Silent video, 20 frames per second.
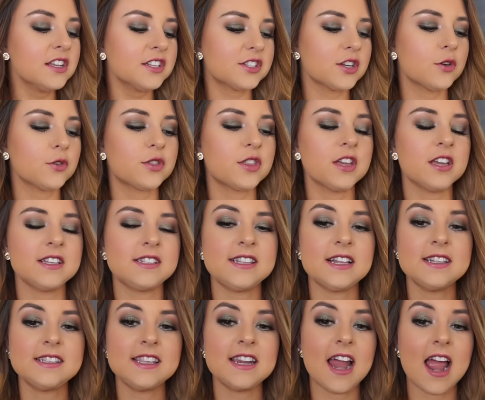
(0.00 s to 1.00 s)
So the
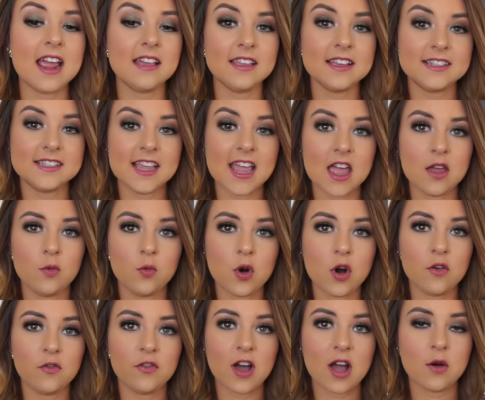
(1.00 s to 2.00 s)
scents that I like to get at
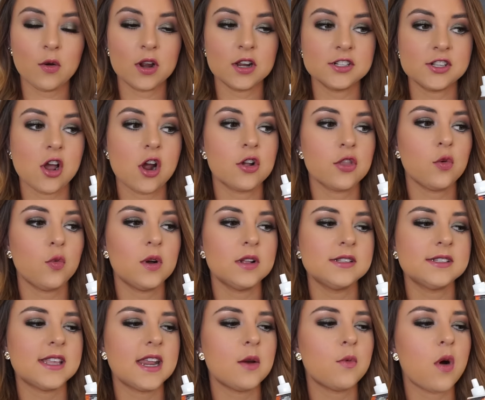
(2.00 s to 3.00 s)
Wallflowers are the
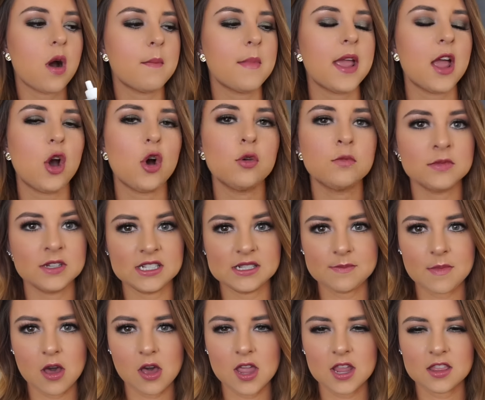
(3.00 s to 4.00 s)
ones that I want my home to
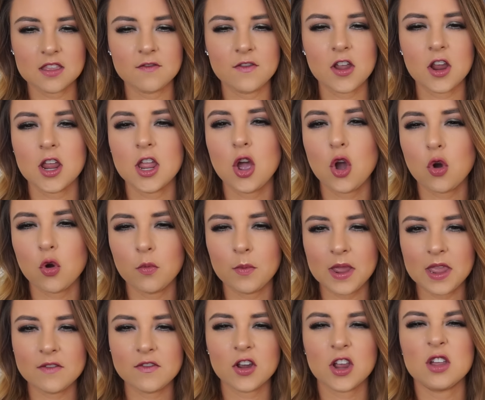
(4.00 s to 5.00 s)
smell like. The very
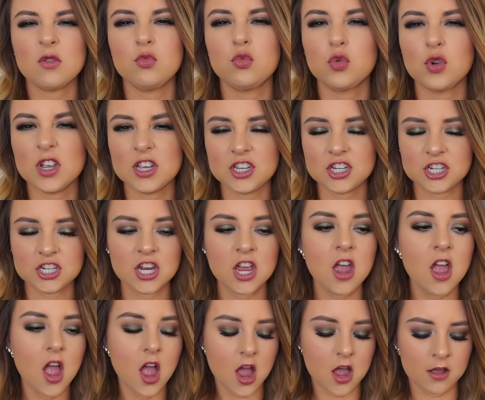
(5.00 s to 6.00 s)
homey, very rich,
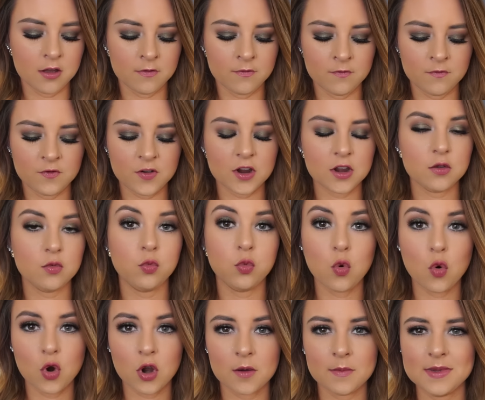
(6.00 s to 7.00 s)
um, very
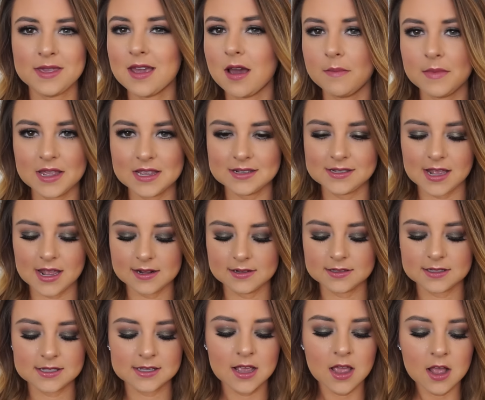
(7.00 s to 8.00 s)
warm, yummy
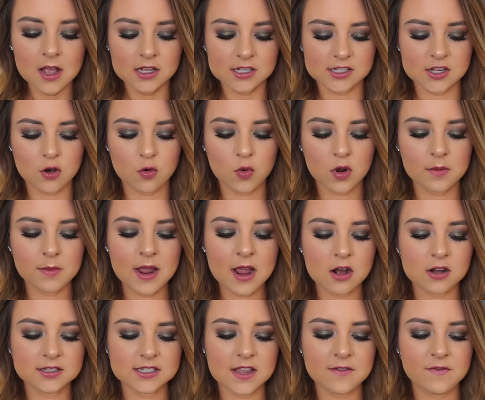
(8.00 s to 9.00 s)
scents. So one of my
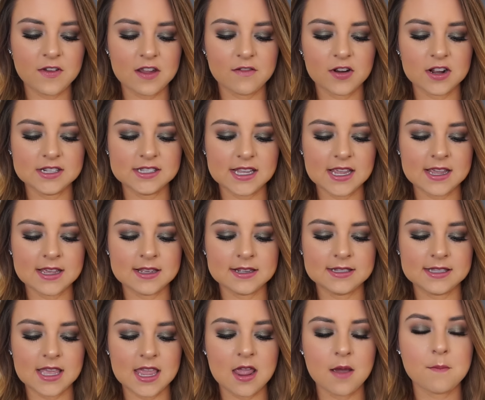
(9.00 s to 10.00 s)
all-time favorites
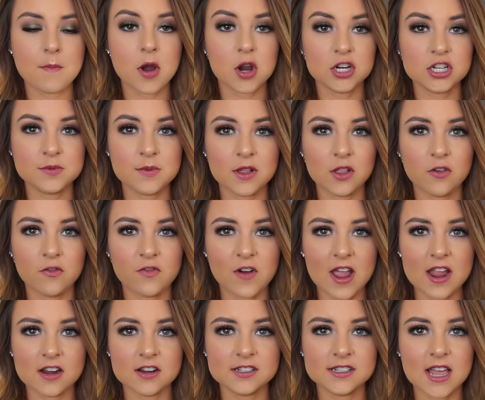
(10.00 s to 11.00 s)
is the Marshmallow
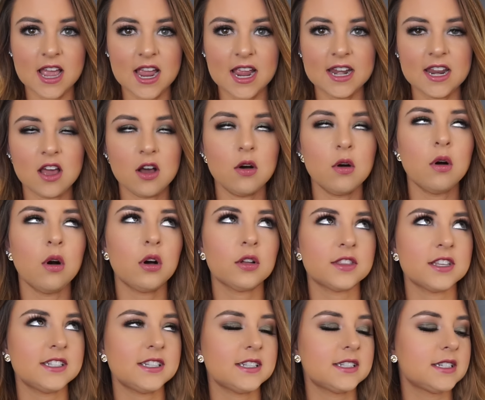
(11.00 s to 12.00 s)
Fireside. Oh,
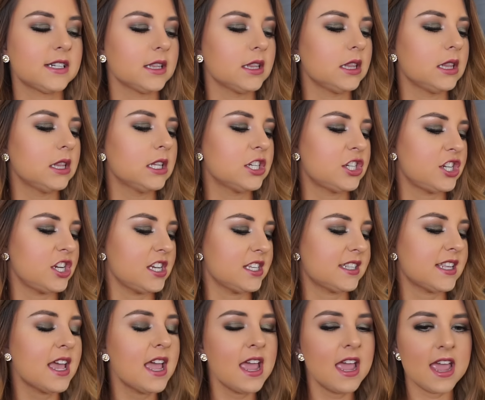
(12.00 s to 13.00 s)
this is
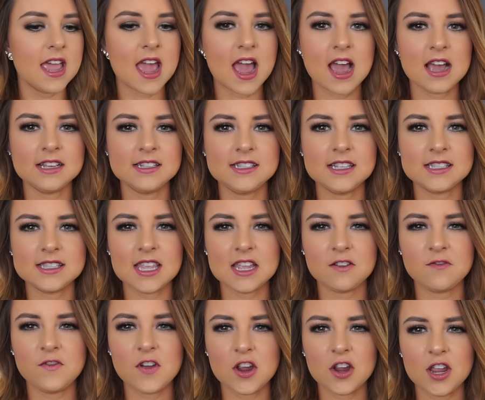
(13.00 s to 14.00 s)
delicious. It has this
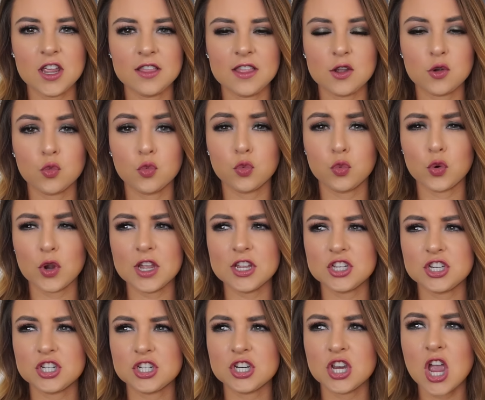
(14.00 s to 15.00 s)
like very like
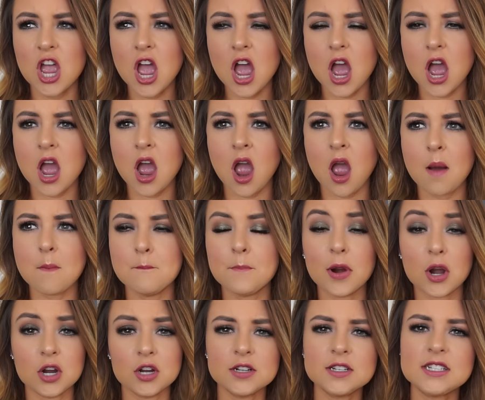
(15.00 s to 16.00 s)
rich uh,
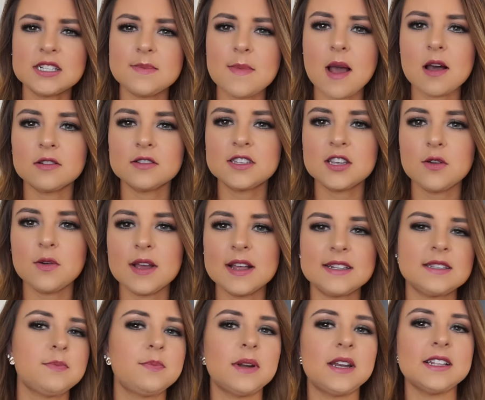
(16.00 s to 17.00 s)
smell to
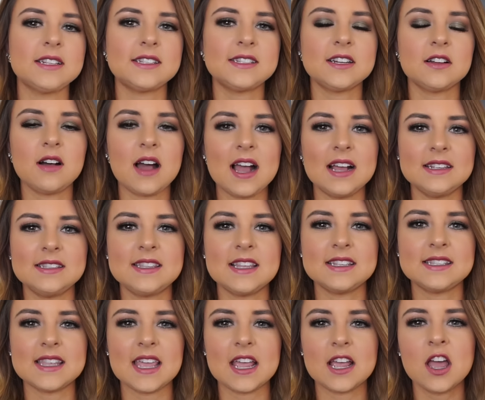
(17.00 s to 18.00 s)
it, but it still has
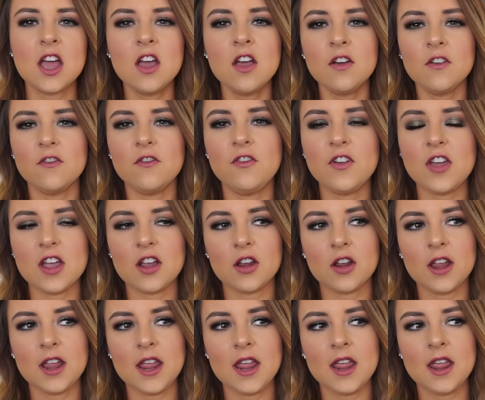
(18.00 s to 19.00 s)
this like
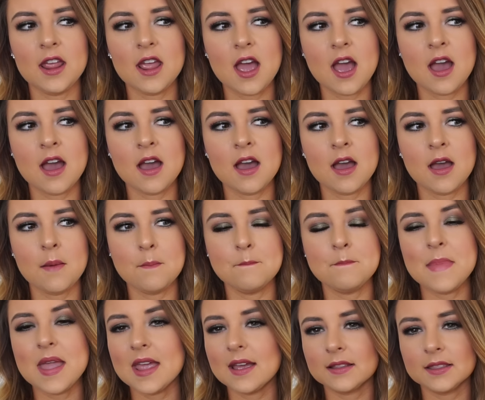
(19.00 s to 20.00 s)
very uh,
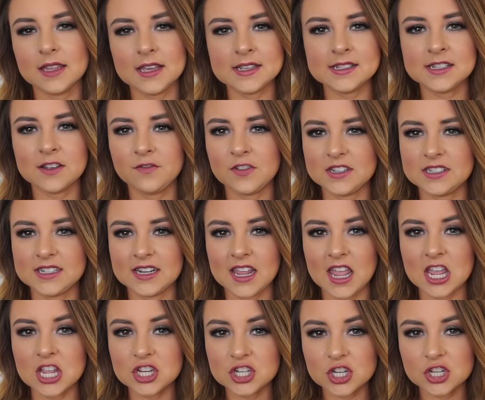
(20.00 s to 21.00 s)
manly
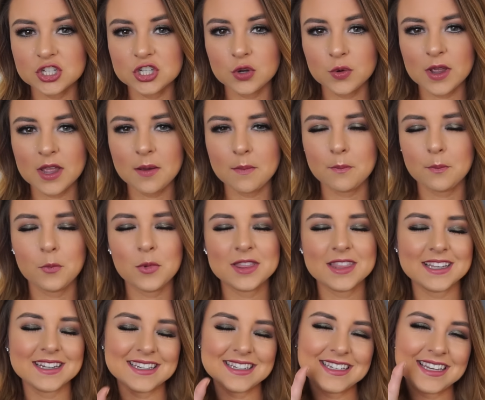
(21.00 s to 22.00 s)
sophistication to it
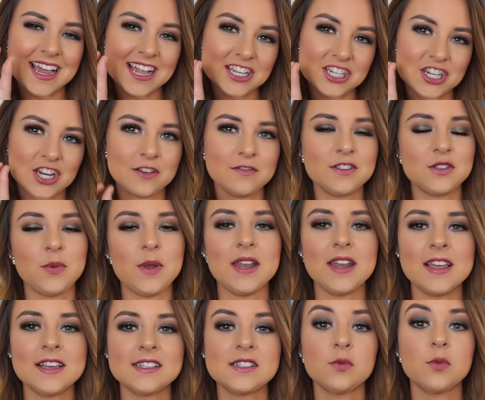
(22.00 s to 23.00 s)
with a touch of
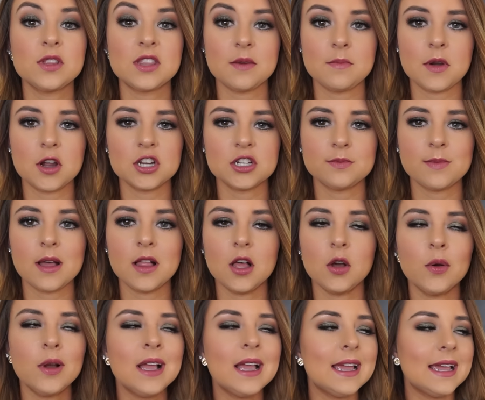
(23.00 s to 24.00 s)
sweetness with the
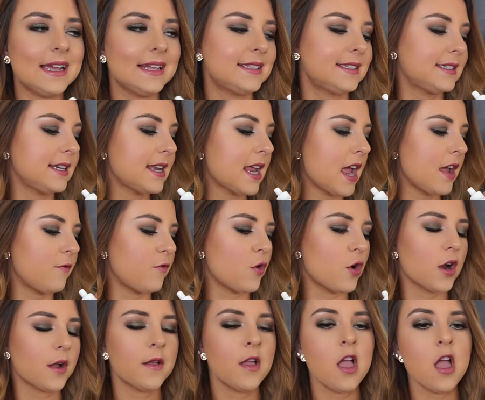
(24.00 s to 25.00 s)
marshmallow. It's to die
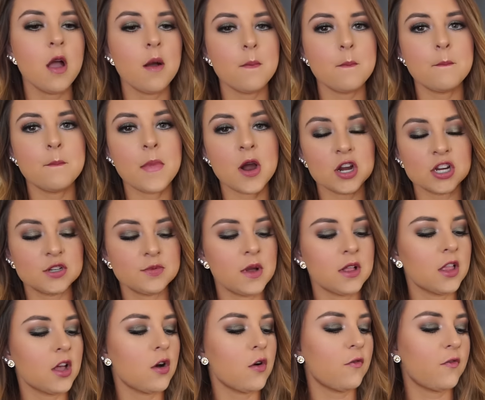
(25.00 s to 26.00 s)
for.
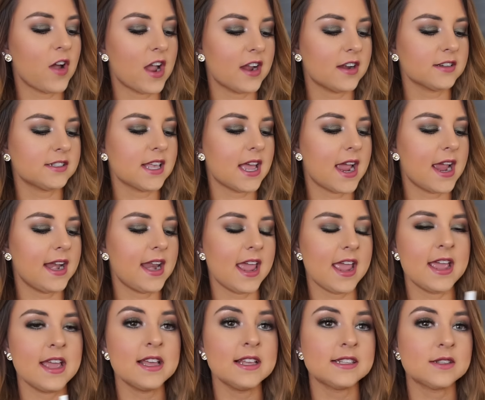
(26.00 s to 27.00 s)
Marshmallow Fireside
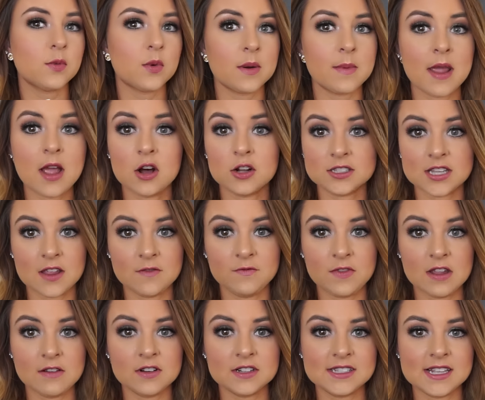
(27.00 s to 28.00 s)
is one of my all-time
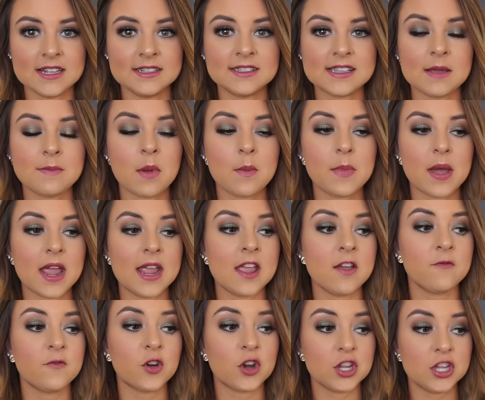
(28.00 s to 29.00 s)
favorite scents. I've been buying
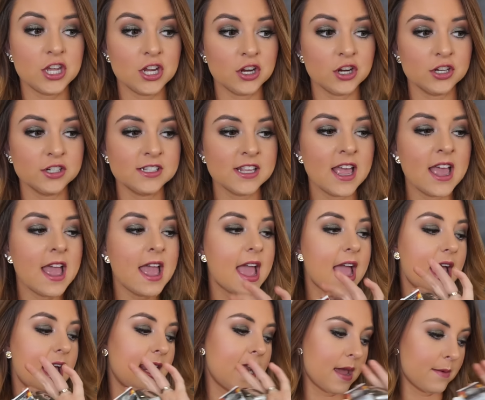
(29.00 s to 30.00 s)
it for years
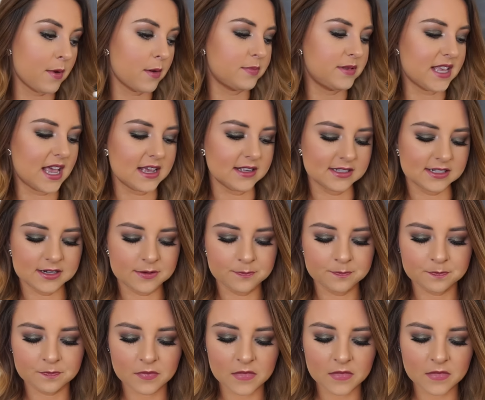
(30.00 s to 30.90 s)
and I'm obsessed.